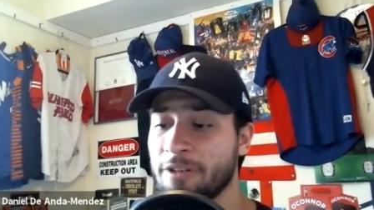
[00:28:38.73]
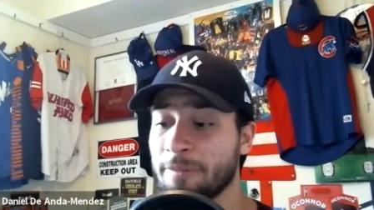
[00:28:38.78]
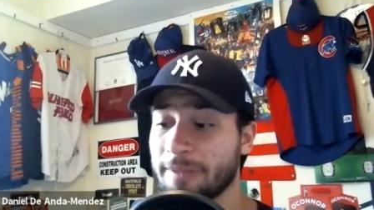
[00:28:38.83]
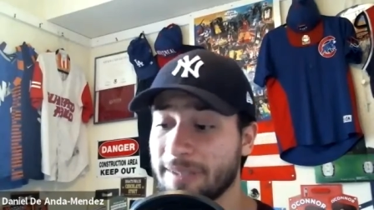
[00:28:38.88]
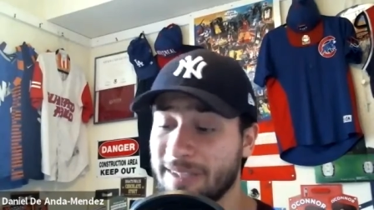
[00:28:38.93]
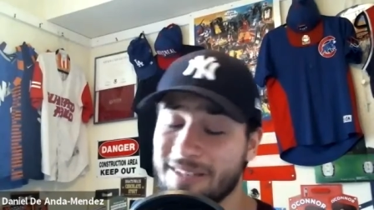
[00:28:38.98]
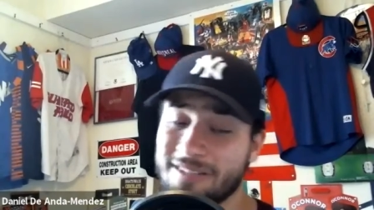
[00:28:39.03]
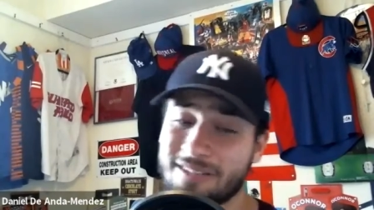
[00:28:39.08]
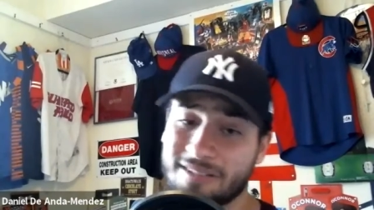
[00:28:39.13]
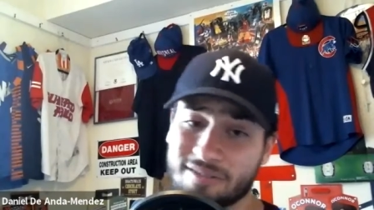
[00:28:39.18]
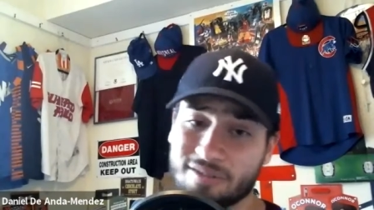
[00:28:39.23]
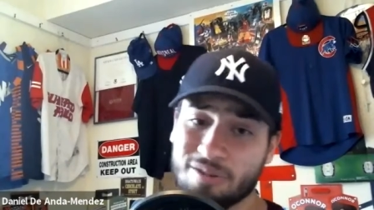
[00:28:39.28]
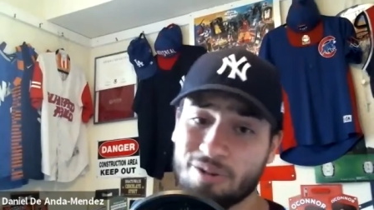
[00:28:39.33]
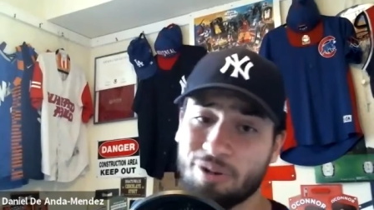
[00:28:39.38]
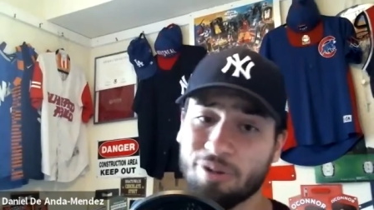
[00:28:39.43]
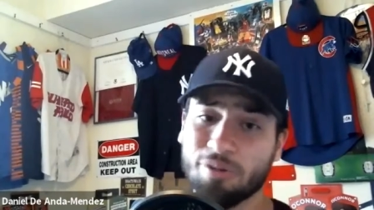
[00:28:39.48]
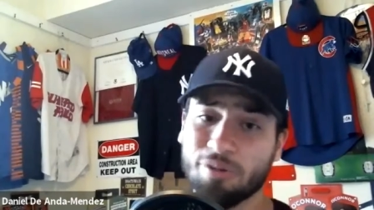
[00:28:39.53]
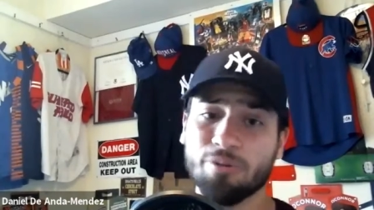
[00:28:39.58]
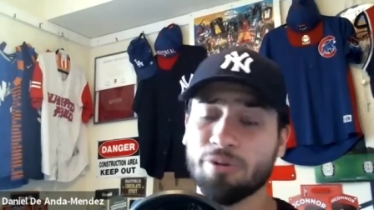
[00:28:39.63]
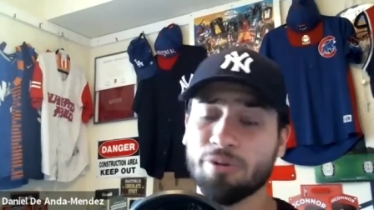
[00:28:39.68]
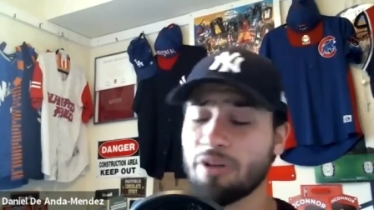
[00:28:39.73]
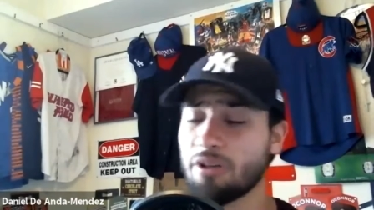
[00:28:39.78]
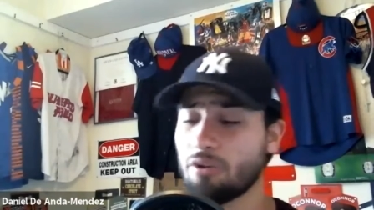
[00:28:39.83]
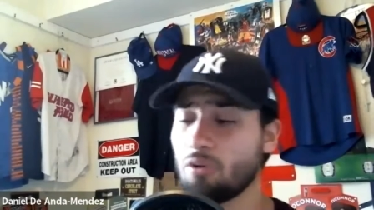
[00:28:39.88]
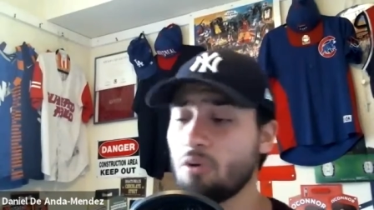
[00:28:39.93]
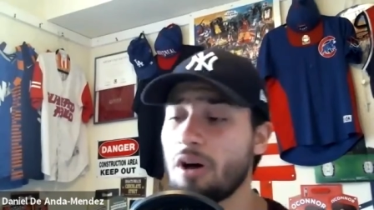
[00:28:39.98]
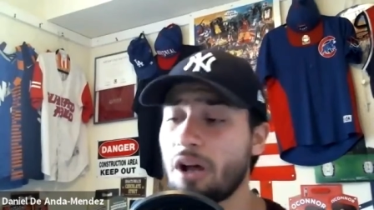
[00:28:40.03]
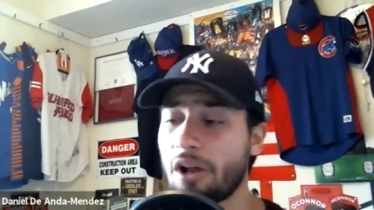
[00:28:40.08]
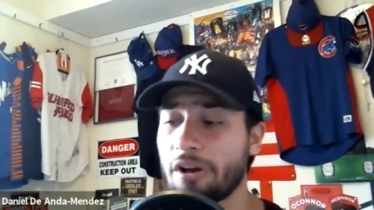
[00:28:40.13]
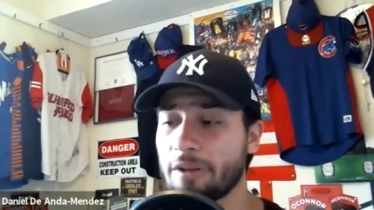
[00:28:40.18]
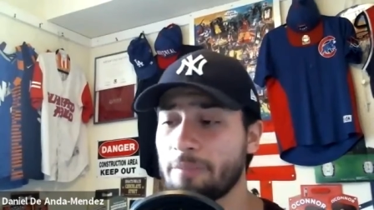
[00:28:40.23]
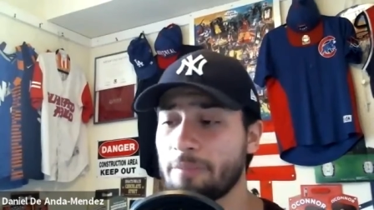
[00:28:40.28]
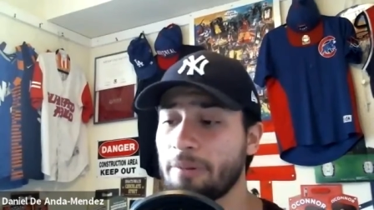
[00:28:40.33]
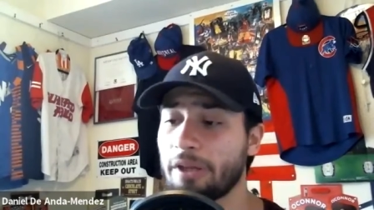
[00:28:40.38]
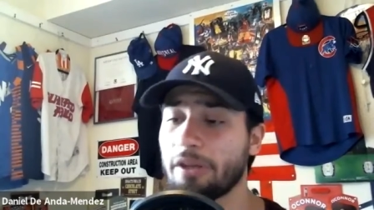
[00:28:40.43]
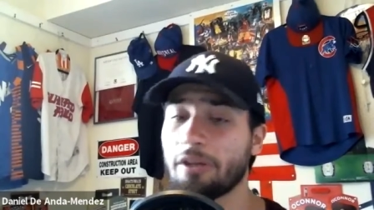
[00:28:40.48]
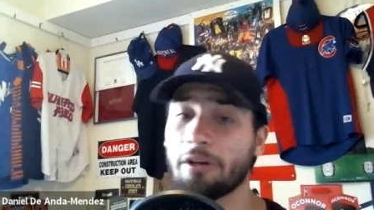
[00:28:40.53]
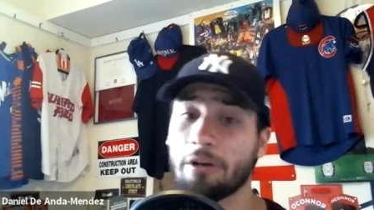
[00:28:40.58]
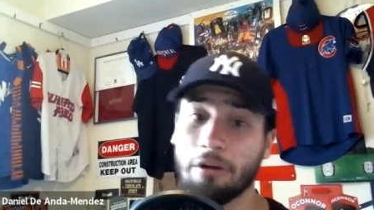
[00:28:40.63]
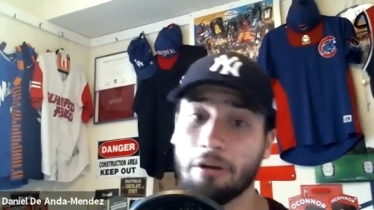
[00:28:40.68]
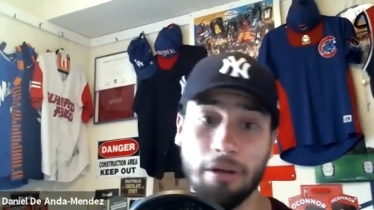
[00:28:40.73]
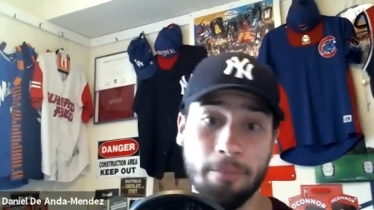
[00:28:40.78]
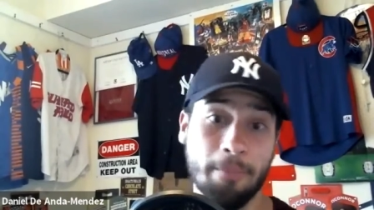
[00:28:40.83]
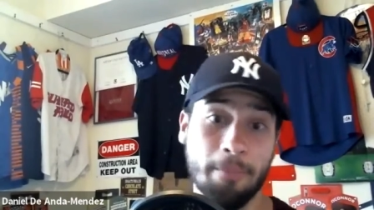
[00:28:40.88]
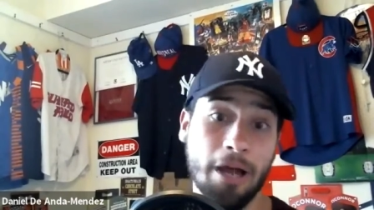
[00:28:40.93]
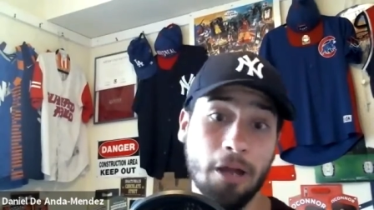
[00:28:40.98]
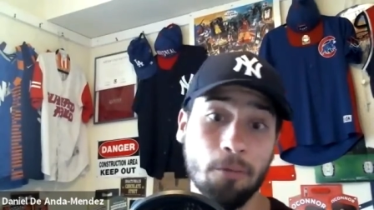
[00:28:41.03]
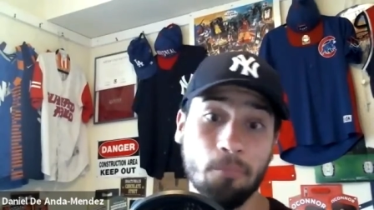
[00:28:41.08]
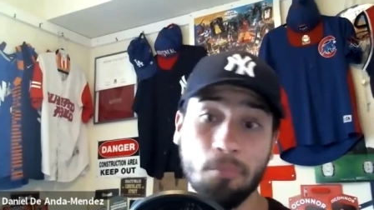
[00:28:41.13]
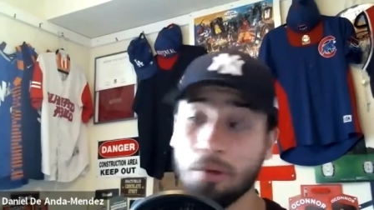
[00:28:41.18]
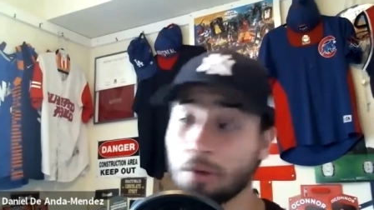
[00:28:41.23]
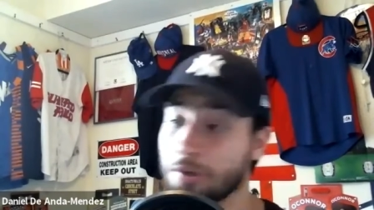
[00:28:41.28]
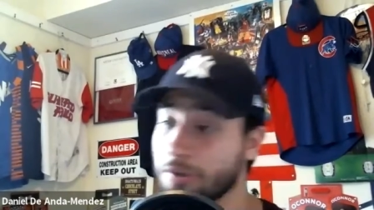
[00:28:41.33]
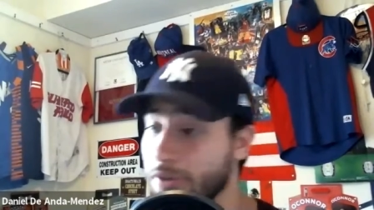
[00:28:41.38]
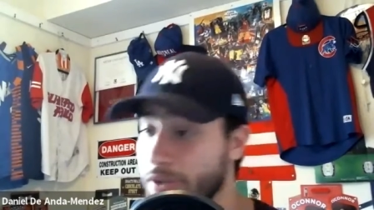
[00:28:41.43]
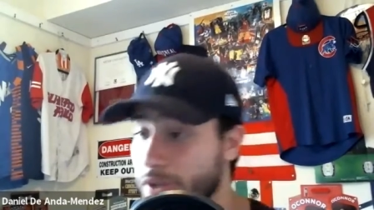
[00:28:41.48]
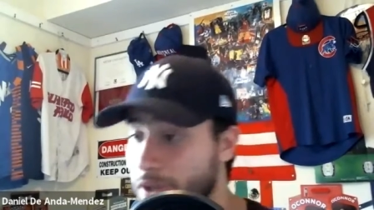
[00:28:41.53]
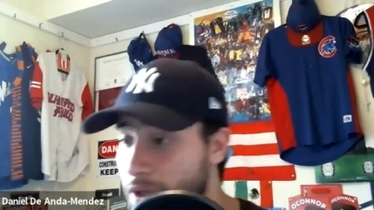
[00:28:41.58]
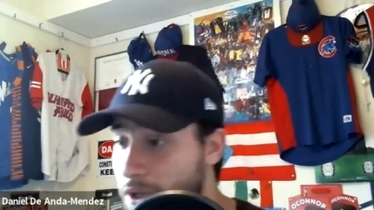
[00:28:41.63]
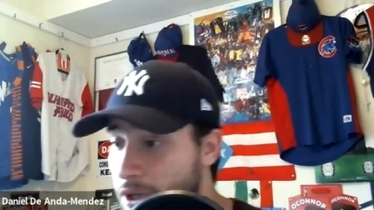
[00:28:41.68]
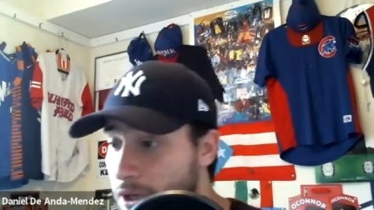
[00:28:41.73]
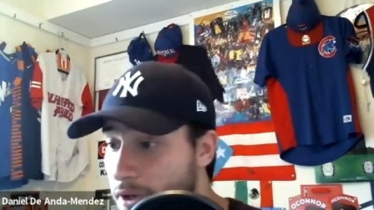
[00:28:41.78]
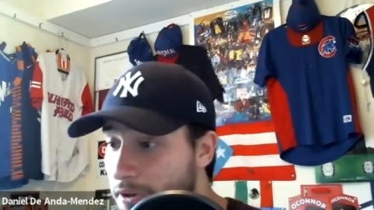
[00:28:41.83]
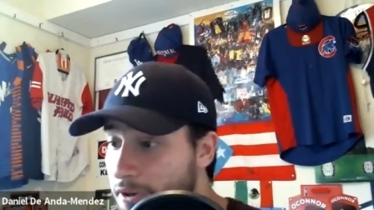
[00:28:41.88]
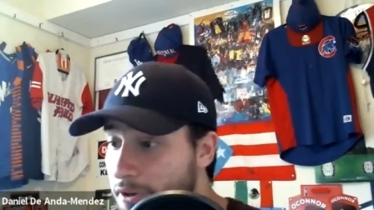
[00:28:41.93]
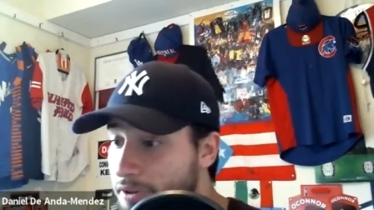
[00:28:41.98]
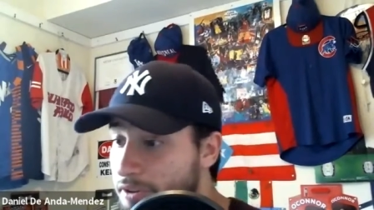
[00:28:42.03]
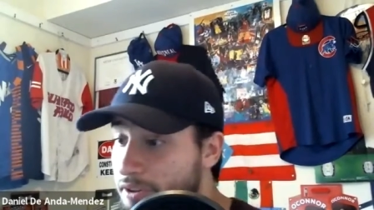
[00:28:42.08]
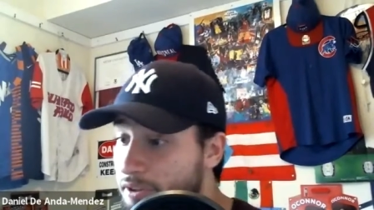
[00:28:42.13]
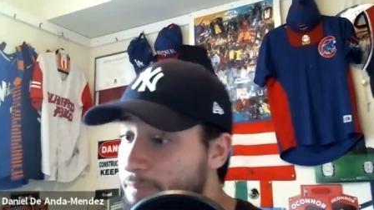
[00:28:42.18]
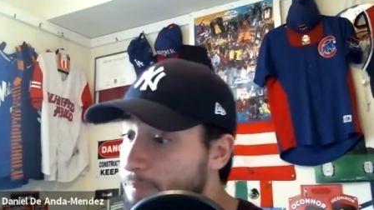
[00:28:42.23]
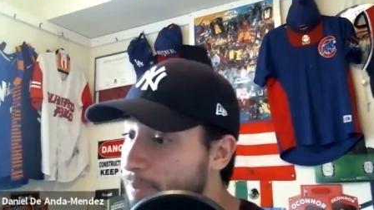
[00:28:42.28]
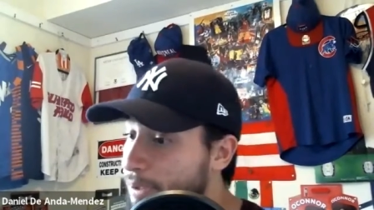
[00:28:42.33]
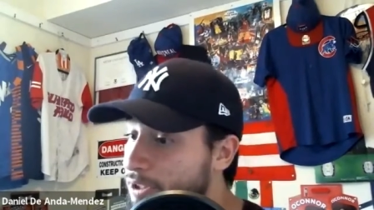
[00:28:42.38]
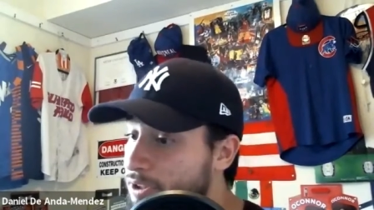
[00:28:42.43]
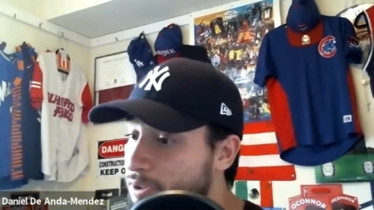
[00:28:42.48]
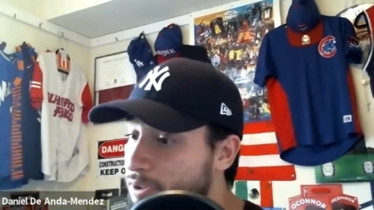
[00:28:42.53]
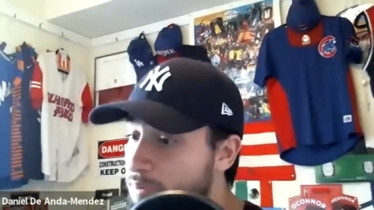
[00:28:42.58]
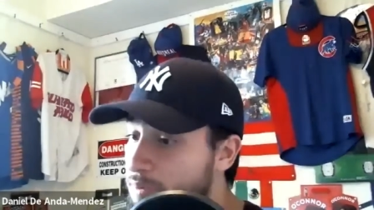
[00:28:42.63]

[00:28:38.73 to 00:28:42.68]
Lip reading: and he's a starter quality player in my book. Their pitcher